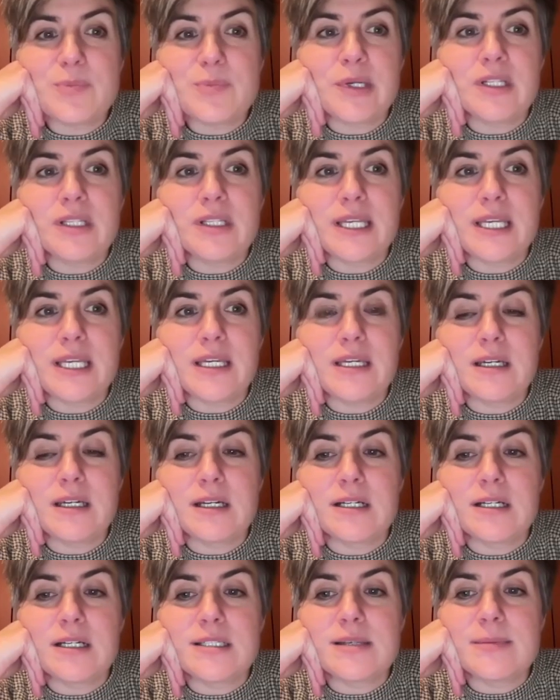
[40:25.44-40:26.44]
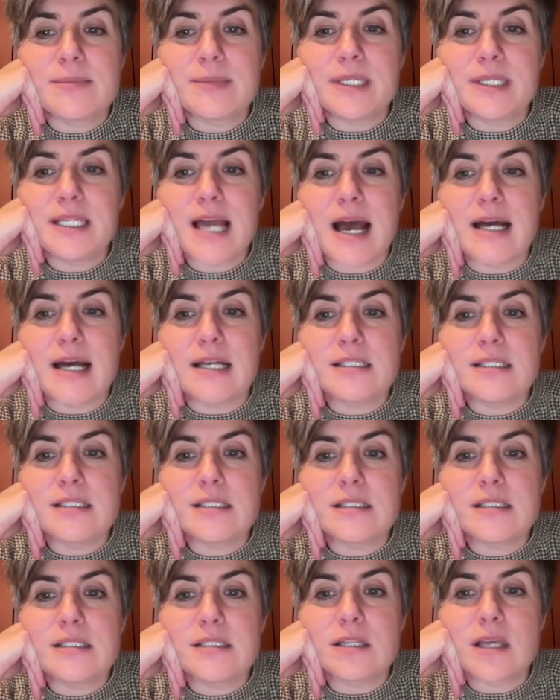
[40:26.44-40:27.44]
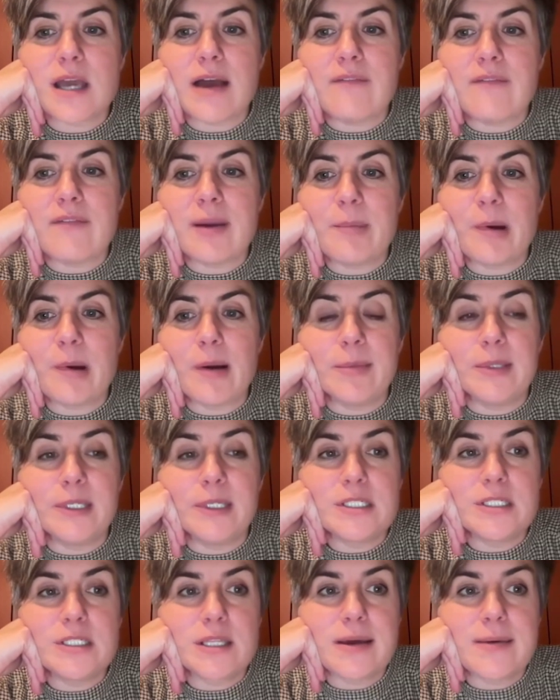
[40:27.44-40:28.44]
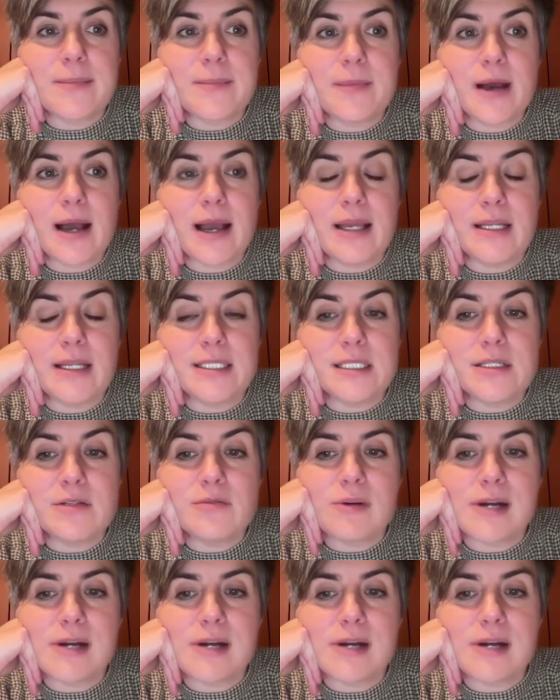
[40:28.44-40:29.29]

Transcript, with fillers: put a link because somebody asked, "Have I published them?" I did. Oh,